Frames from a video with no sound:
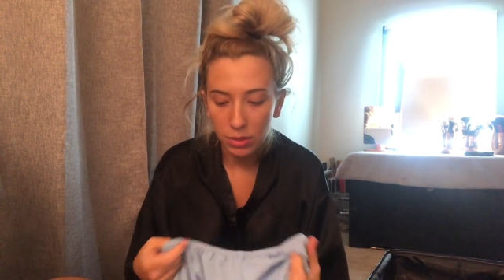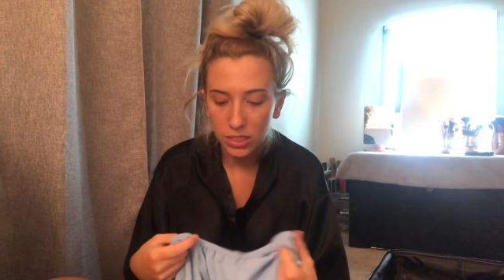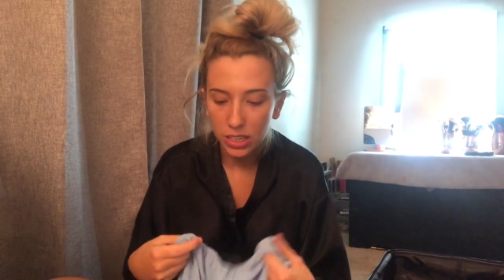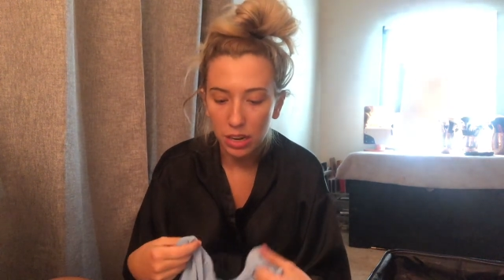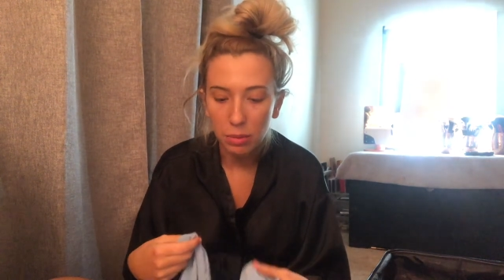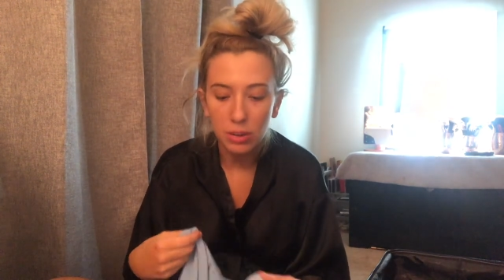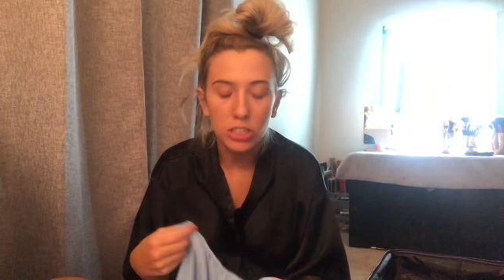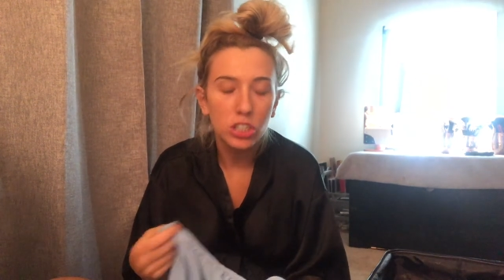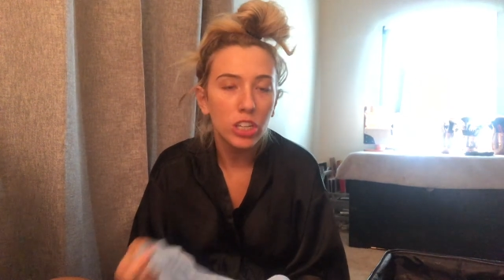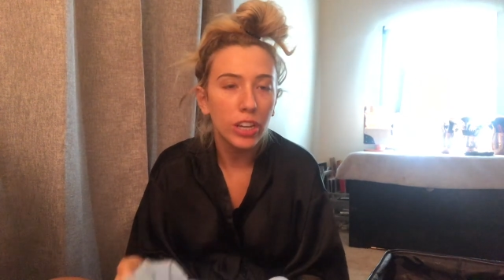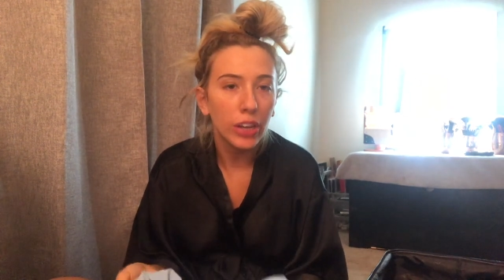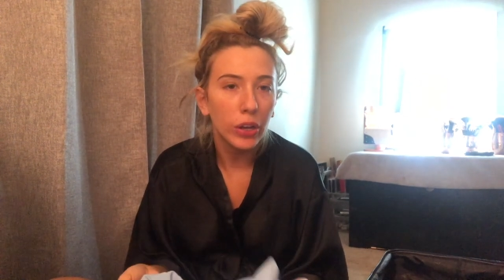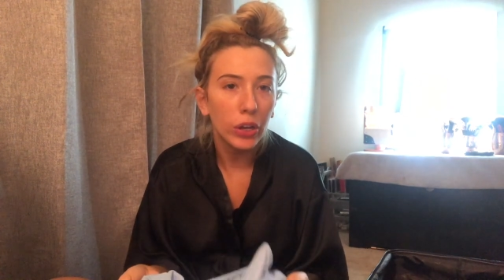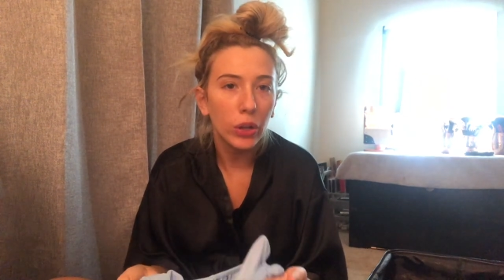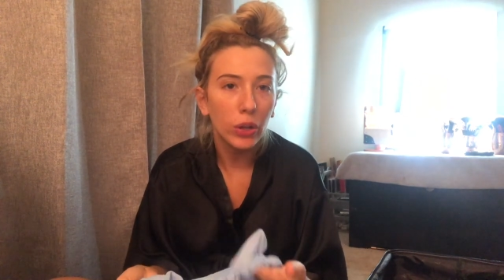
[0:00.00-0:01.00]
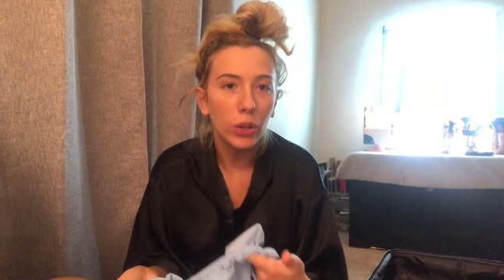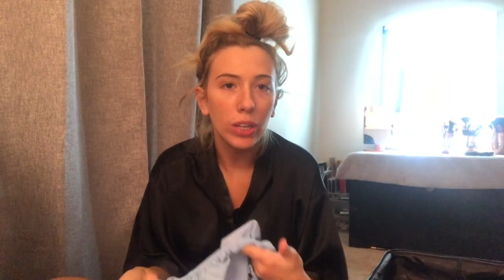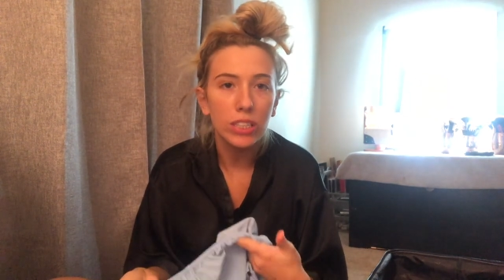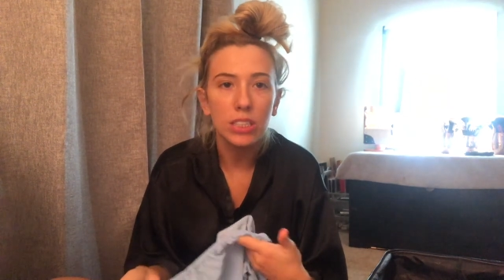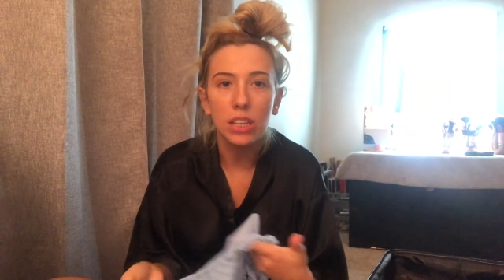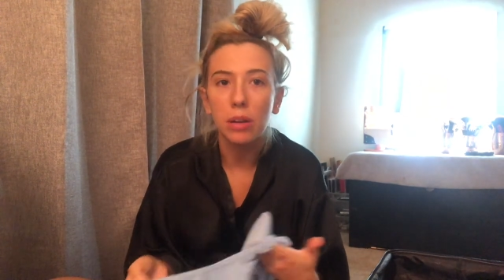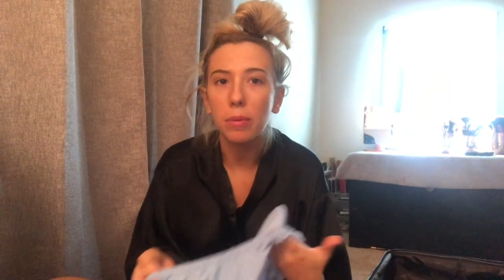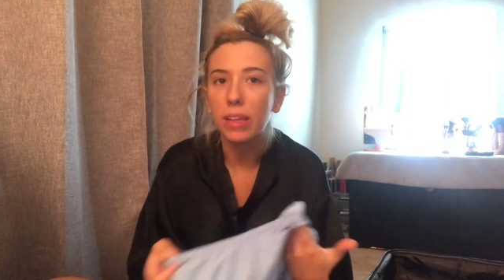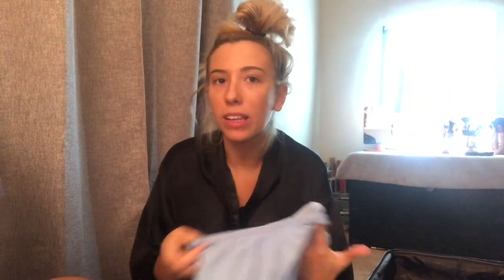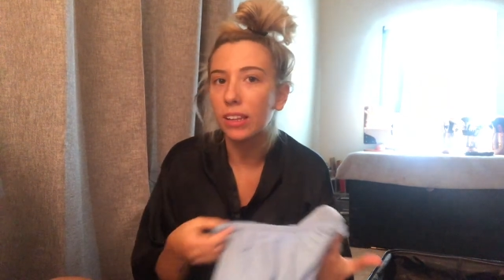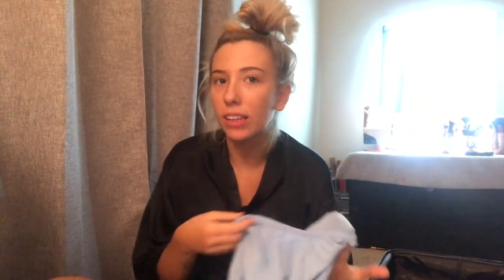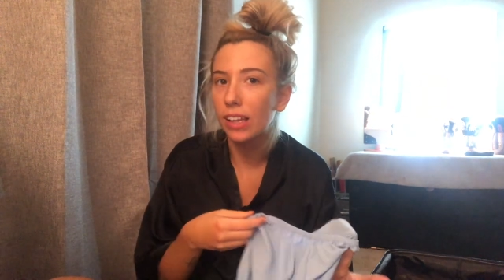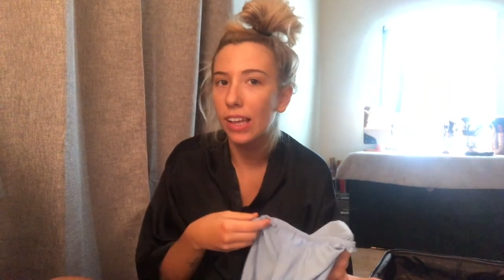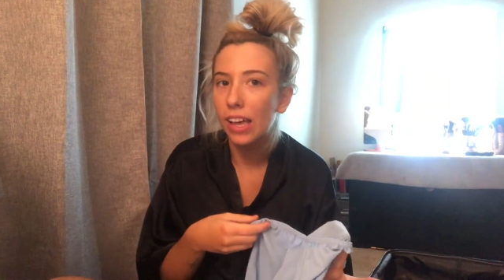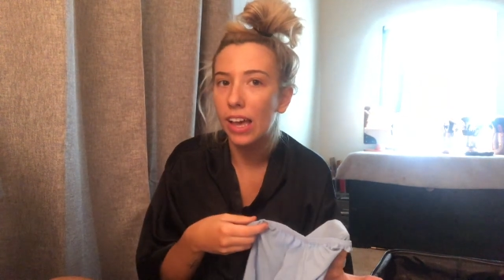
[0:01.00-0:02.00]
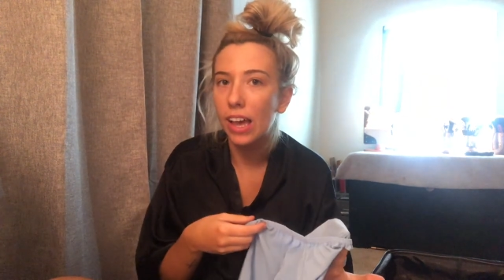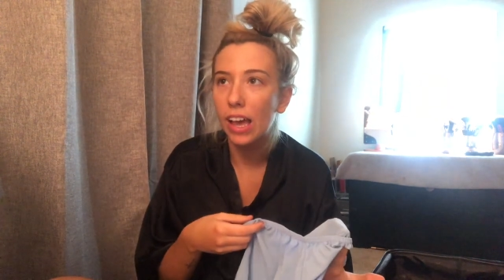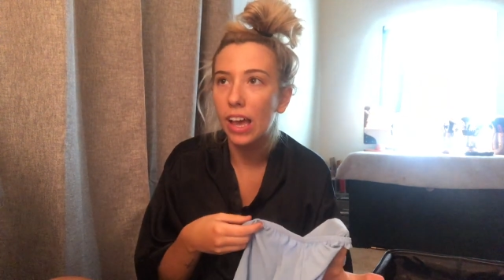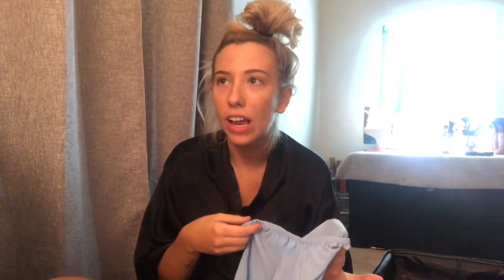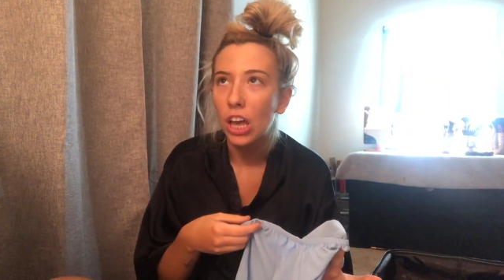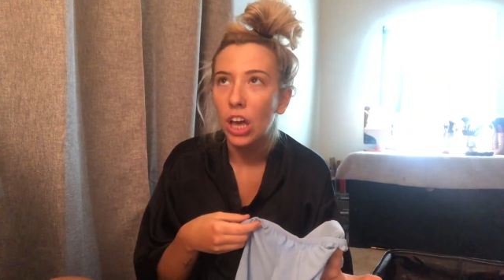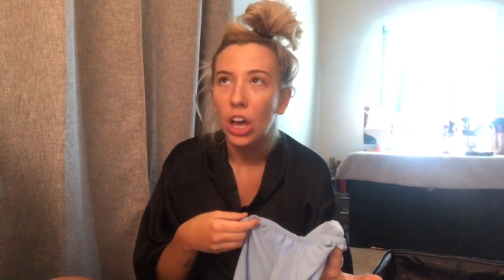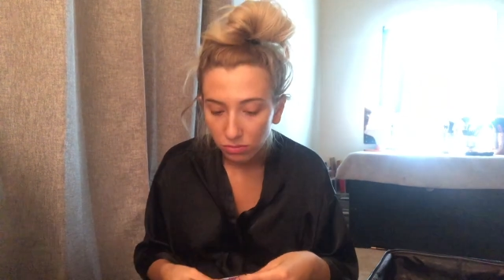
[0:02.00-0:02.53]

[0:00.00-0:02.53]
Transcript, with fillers: It's gonna be chill, it's gonna be lit.